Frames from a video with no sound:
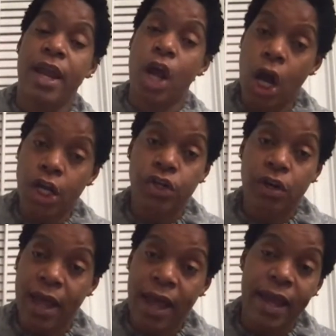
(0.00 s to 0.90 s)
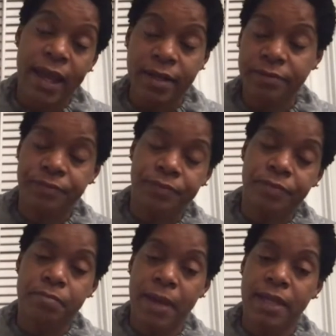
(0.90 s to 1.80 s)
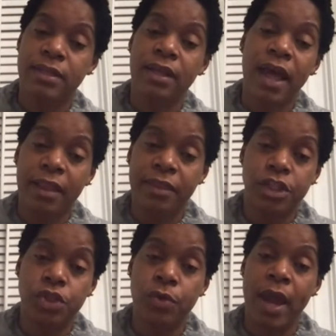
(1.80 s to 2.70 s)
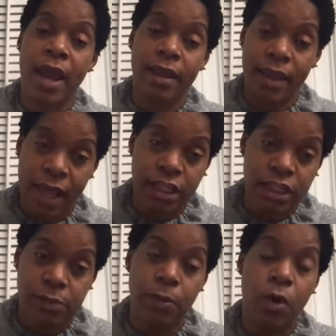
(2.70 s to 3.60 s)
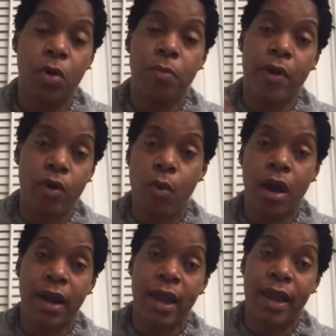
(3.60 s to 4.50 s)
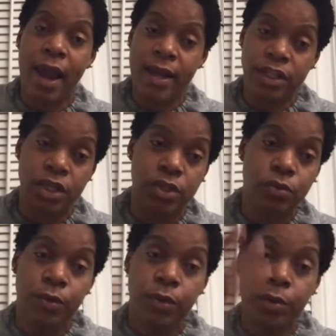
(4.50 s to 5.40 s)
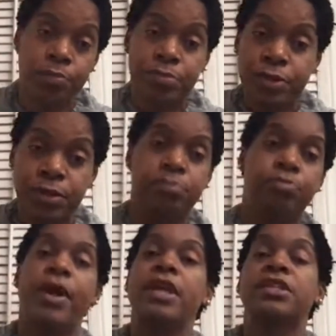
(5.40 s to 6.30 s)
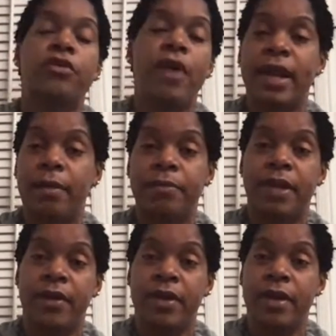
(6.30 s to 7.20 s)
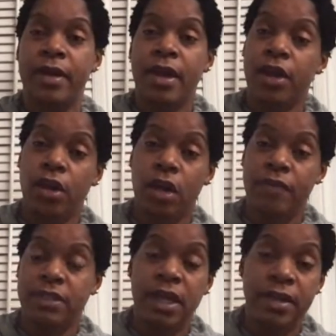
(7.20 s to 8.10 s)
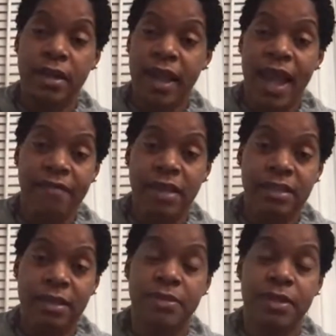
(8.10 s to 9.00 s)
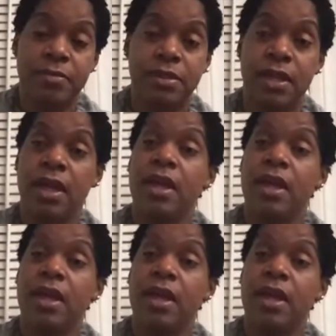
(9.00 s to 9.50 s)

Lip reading: an underlying mental health issue, they smoke marijuana, it kind of just brings it right up there. And all of a sudden they have these symptoms.